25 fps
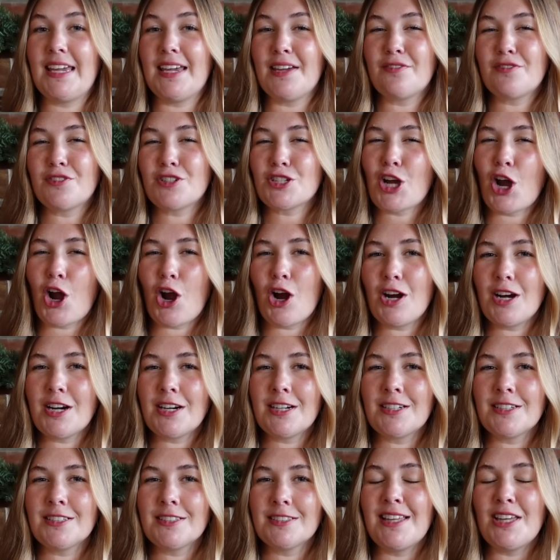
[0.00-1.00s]
gift
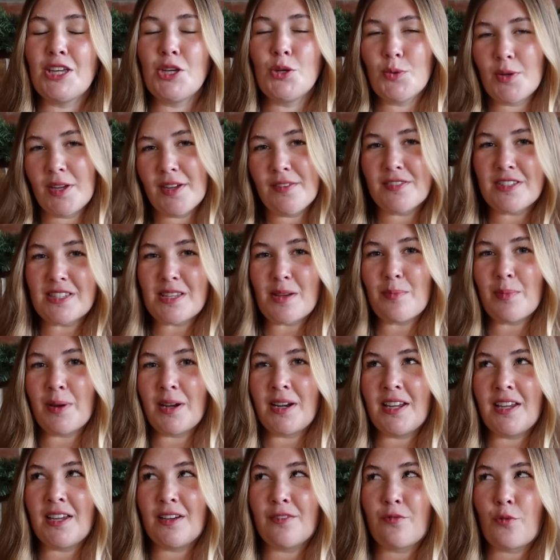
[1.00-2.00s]
card that you give
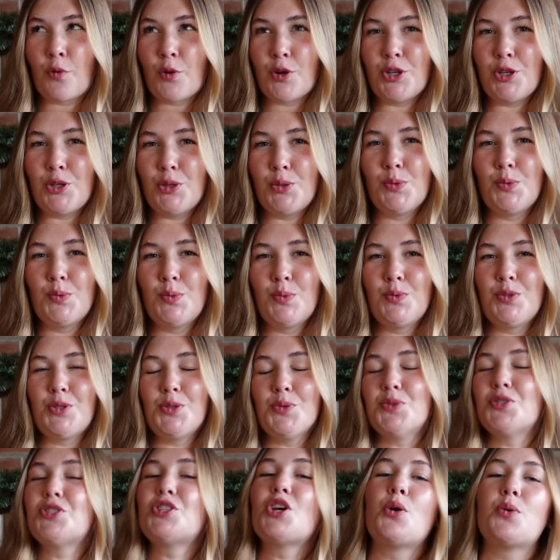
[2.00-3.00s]
somebody for you
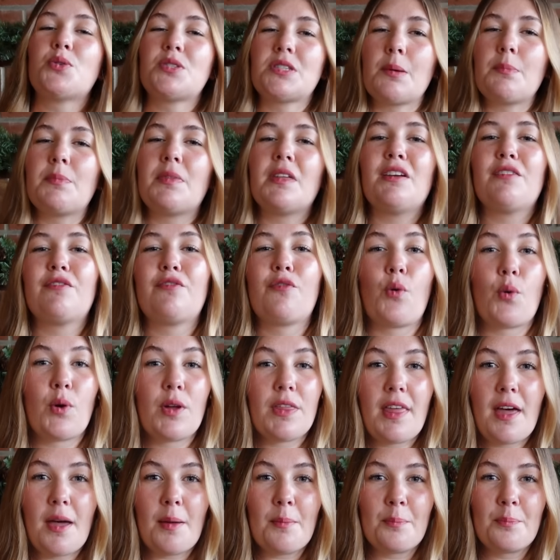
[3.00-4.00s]
to sew something for
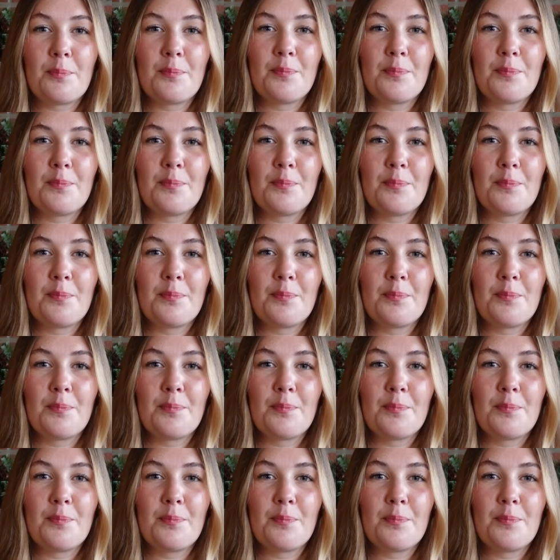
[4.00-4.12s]
them.